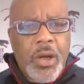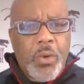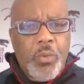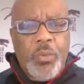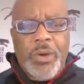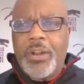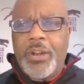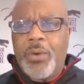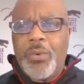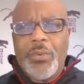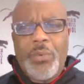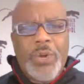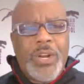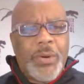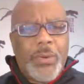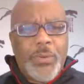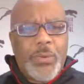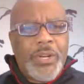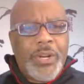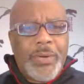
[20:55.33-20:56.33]
We've
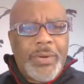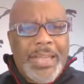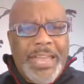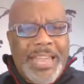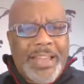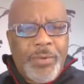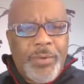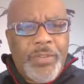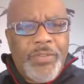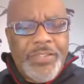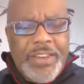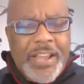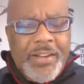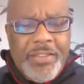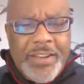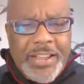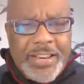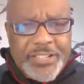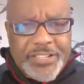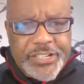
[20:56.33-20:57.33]

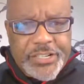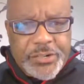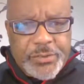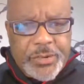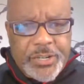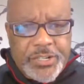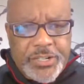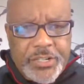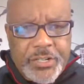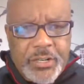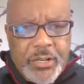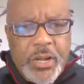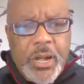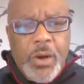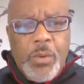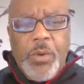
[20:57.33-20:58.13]
never had a situation